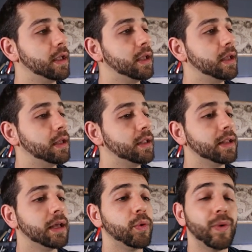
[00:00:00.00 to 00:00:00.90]

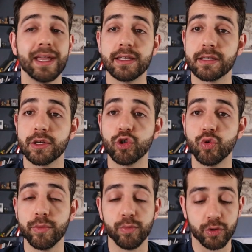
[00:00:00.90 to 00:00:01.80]
And I wait
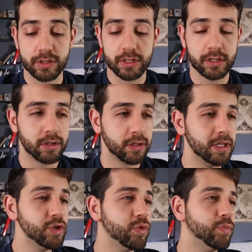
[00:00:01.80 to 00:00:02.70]
to reboot.
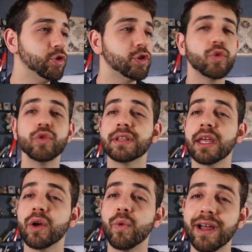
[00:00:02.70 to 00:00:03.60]
This reboot could
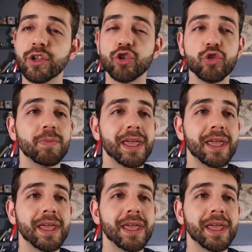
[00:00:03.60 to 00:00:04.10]
take 1-2